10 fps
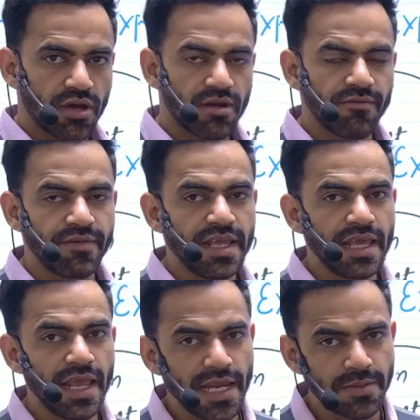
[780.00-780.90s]
roughly
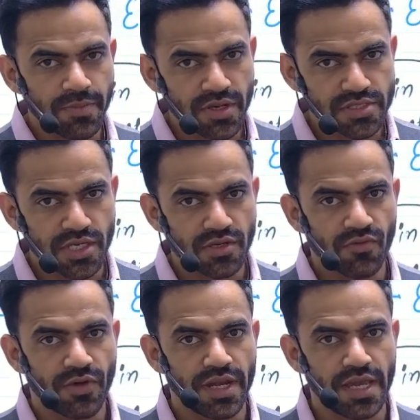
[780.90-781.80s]
8%
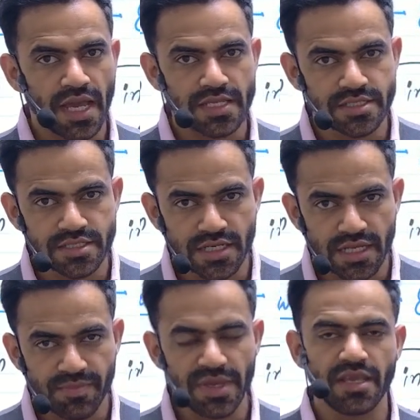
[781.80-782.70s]
of India's
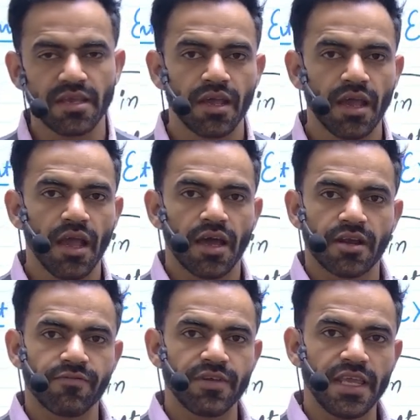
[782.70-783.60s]
GDP,
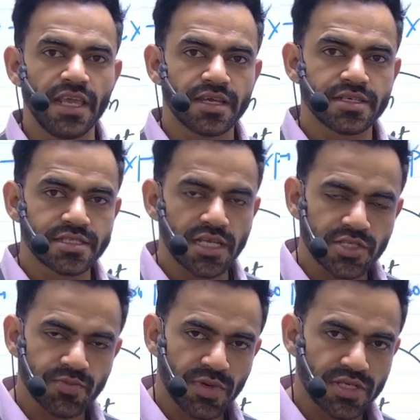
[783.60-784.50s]
roughly
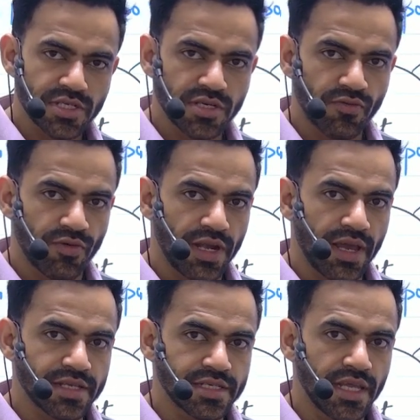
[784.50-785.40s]
6% of
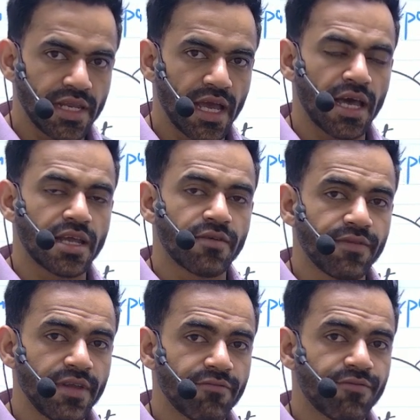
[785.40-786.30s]
India's area,
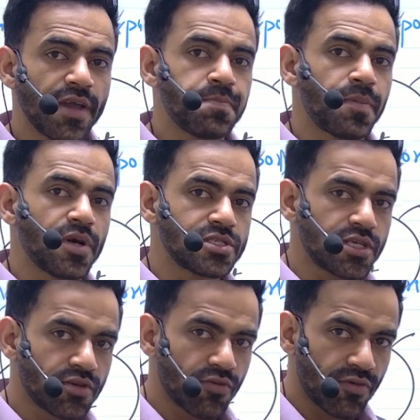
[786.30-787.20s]
roughly
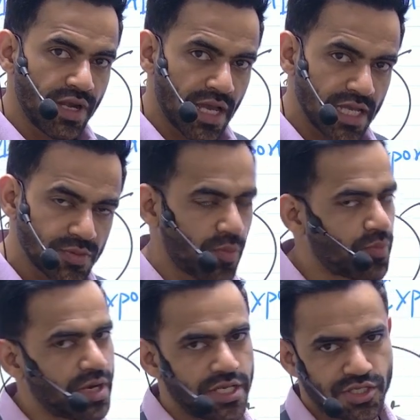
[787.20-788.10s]
5% of India's
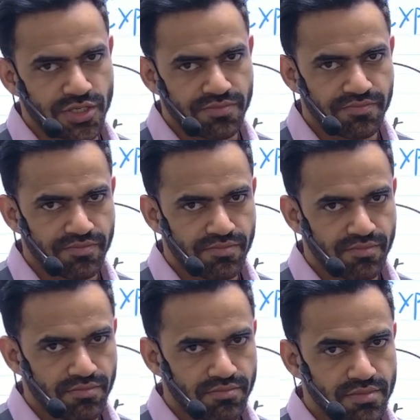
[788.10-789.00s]
population.
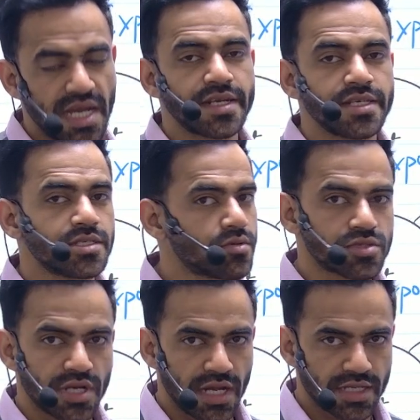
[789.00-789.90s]
That is
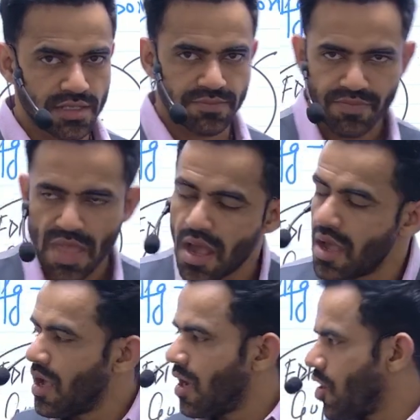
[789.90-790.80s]
Gujarat.
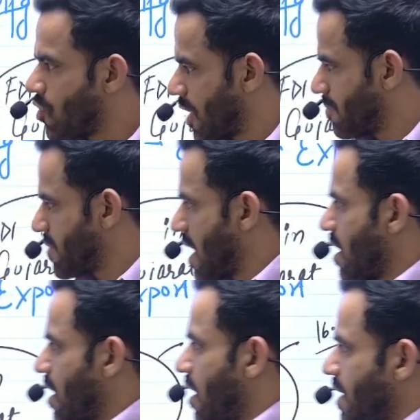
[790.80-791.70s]
Okay.
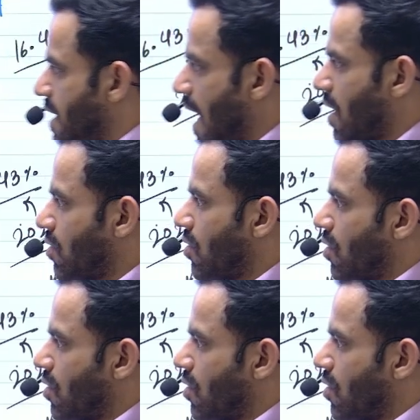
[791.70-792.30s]
Now,